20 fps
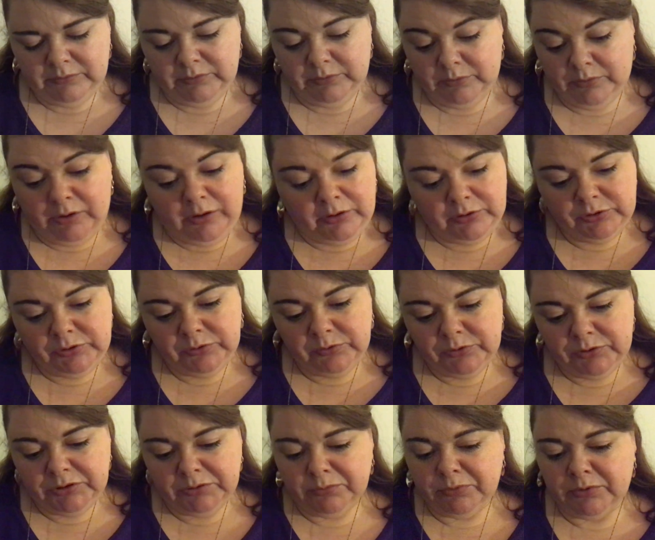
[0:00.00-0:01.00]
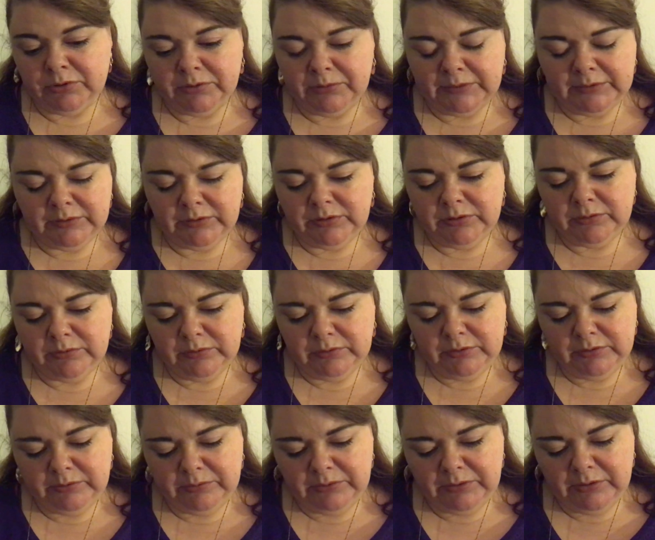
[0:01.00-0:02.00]
You can't choose you, or who isn't
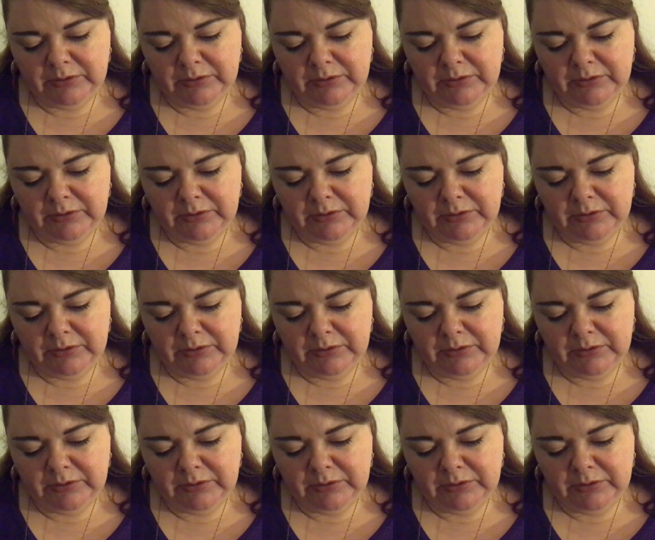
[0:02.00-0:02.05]
choosing you,